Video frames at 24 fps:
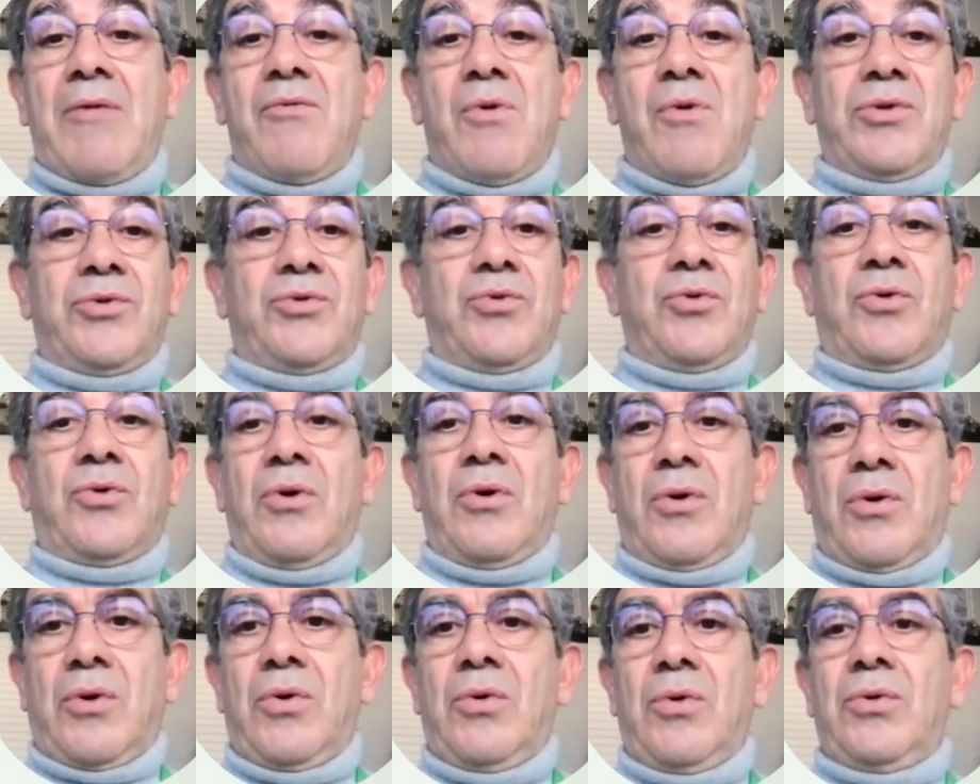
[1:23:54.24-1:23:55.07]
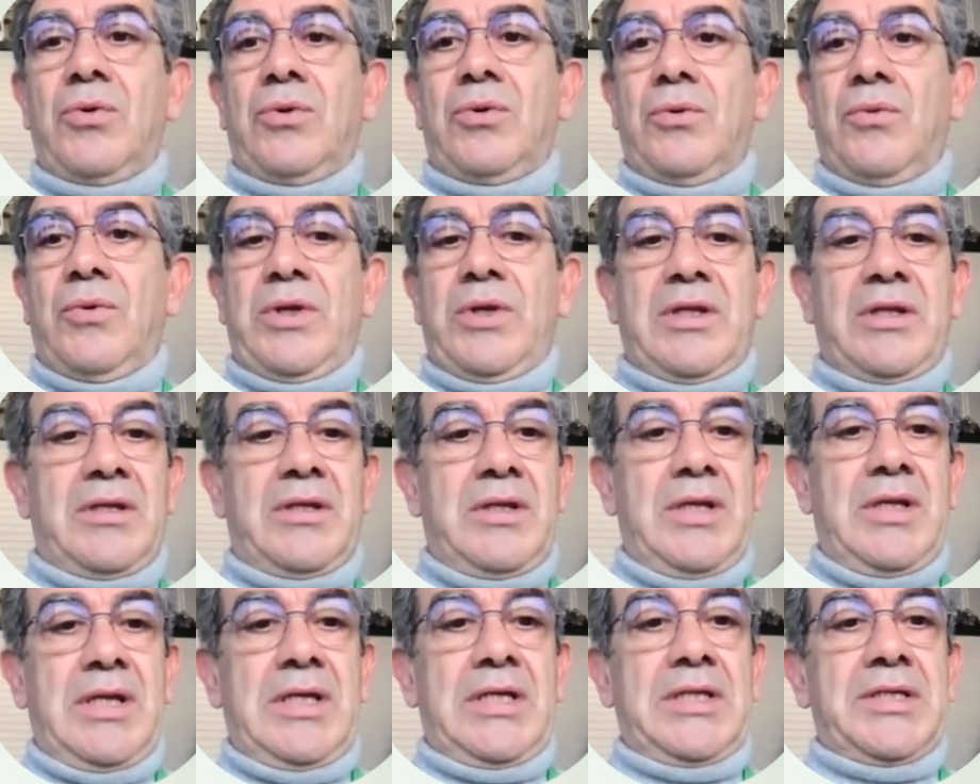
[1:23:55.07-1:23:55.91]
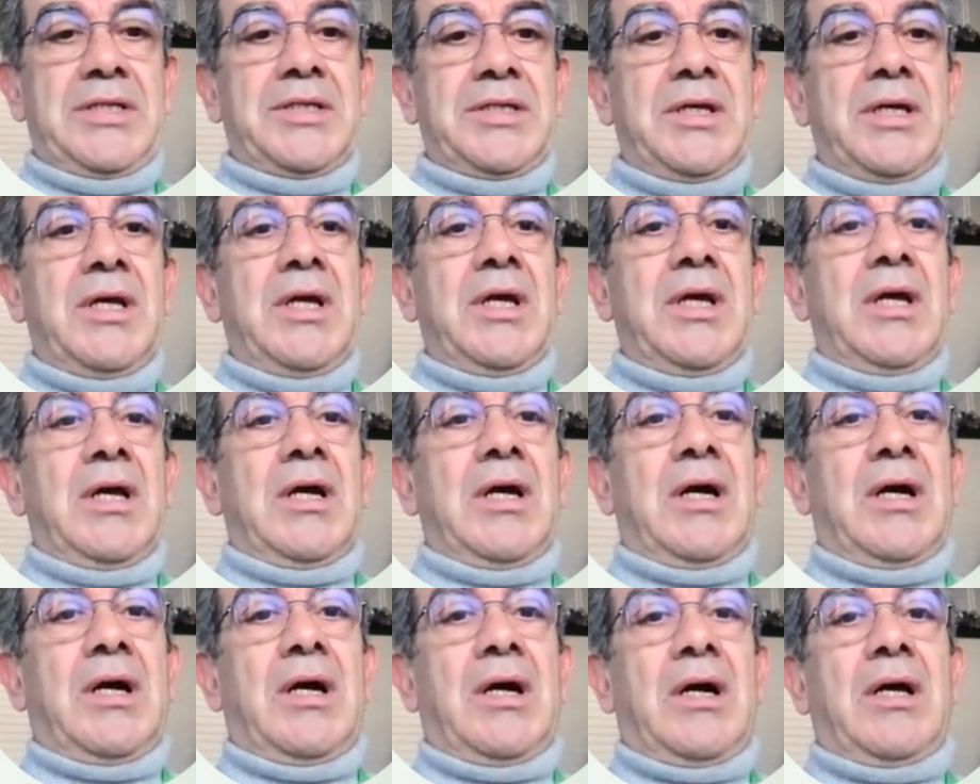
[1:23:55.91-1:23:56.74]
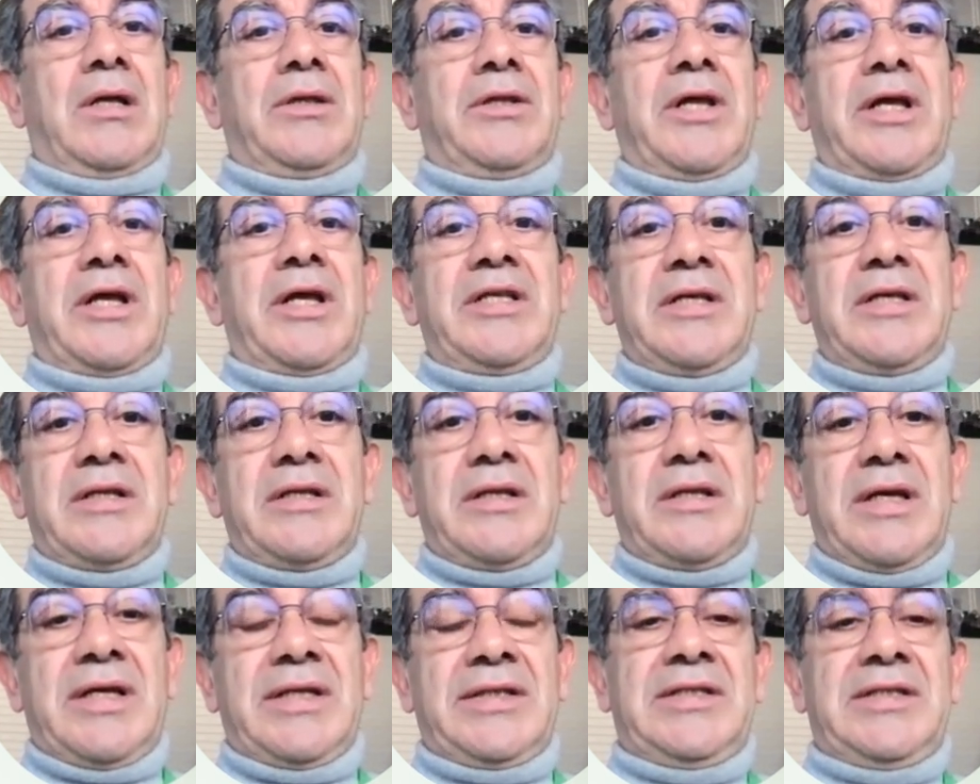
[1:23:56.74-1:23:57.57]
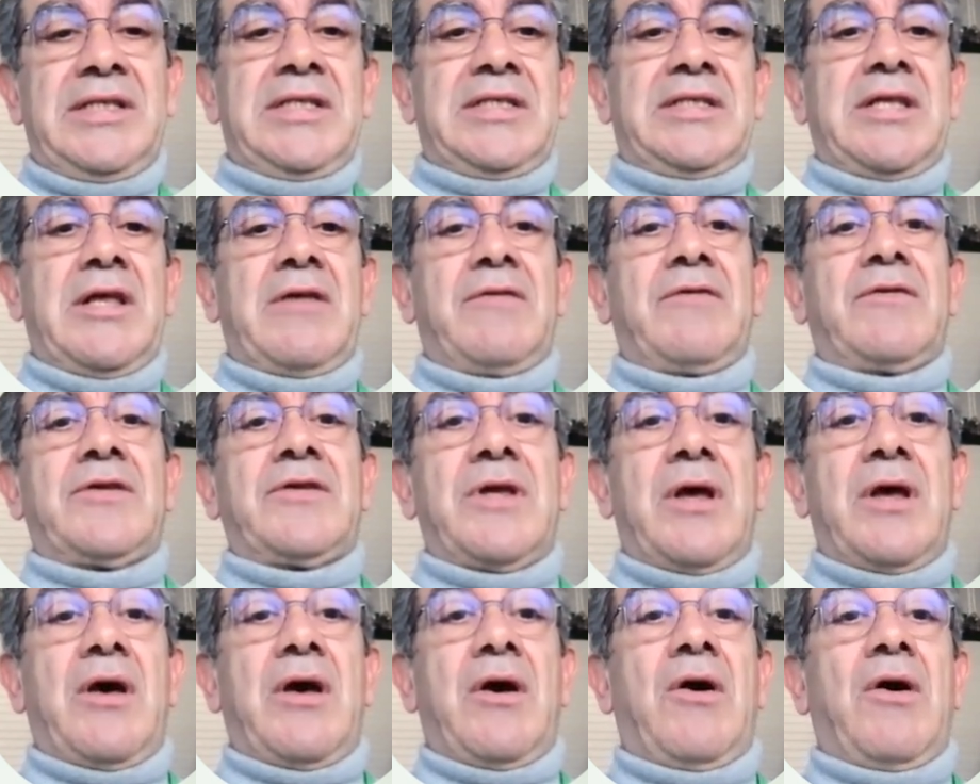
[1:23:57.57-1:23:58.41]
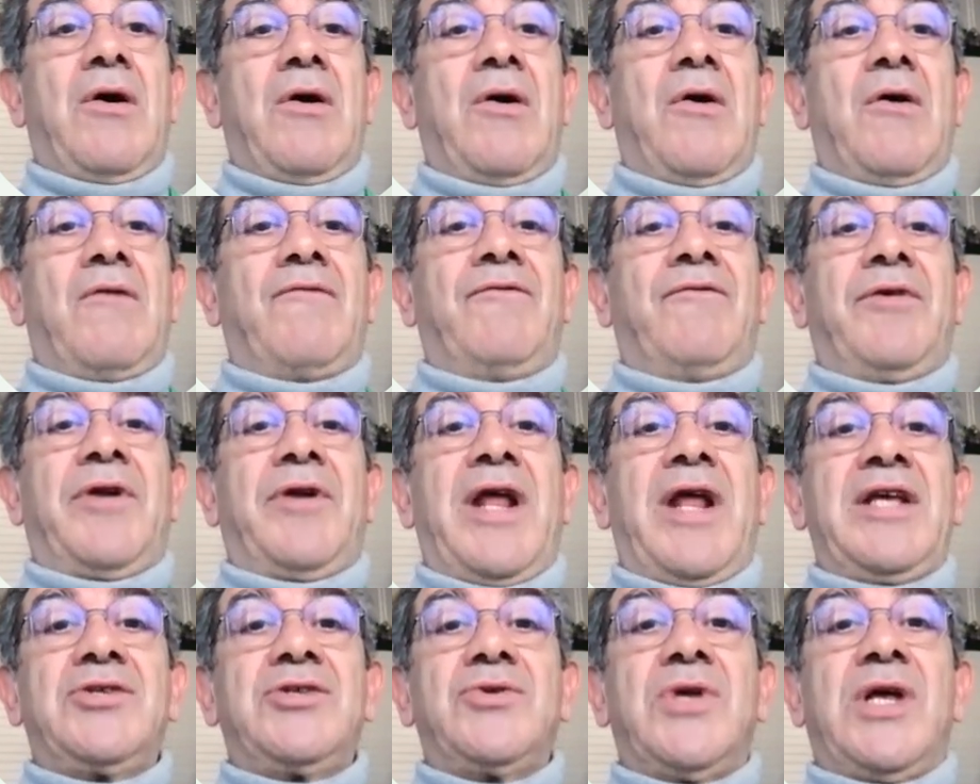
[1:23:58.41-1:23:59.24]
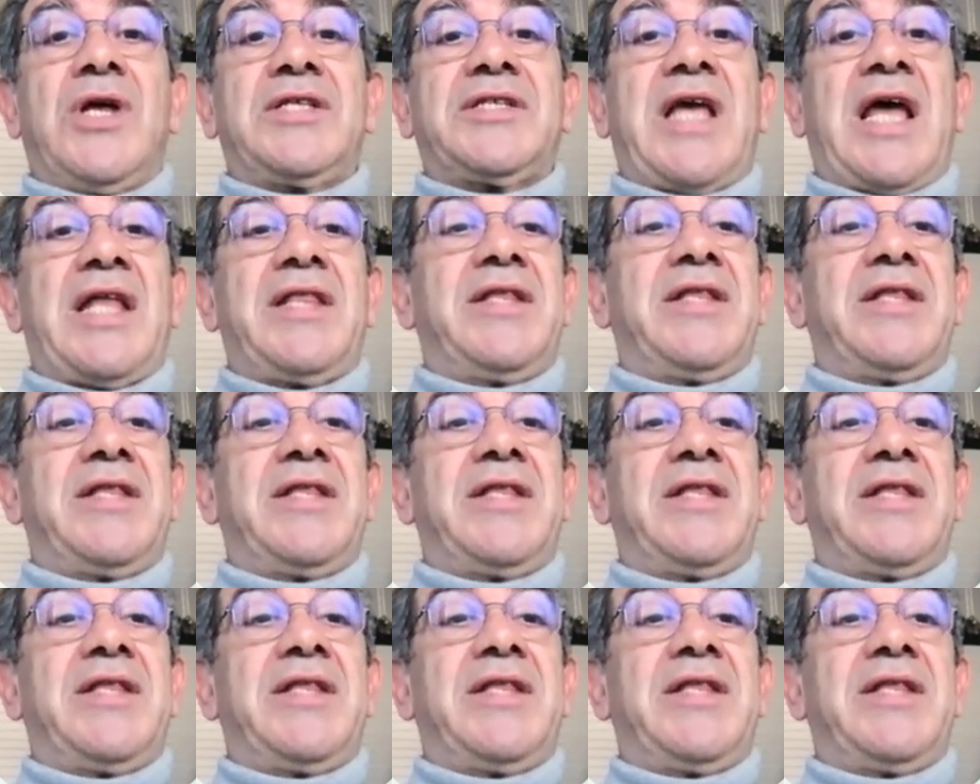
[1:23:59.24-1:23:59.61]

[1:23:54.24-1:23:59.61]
want to conclude with this. the existence of resonance